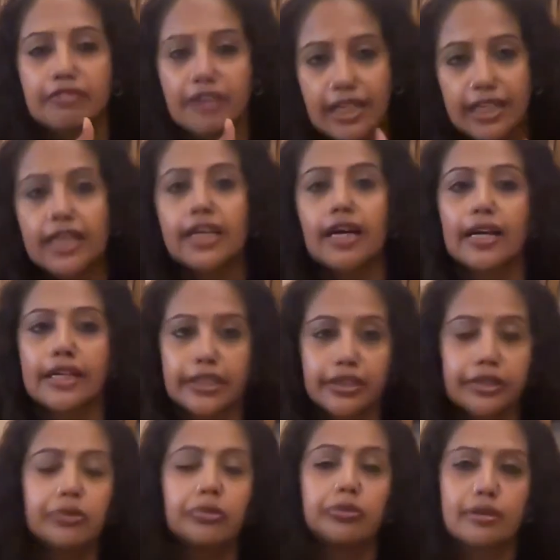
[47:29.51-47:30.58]
very kind
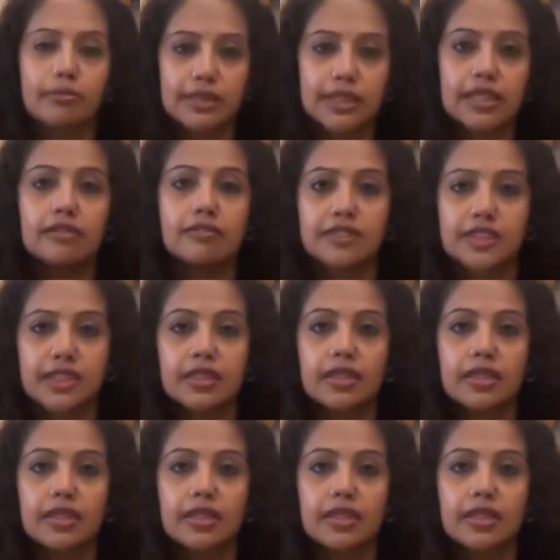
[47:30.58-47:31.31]
to themselves.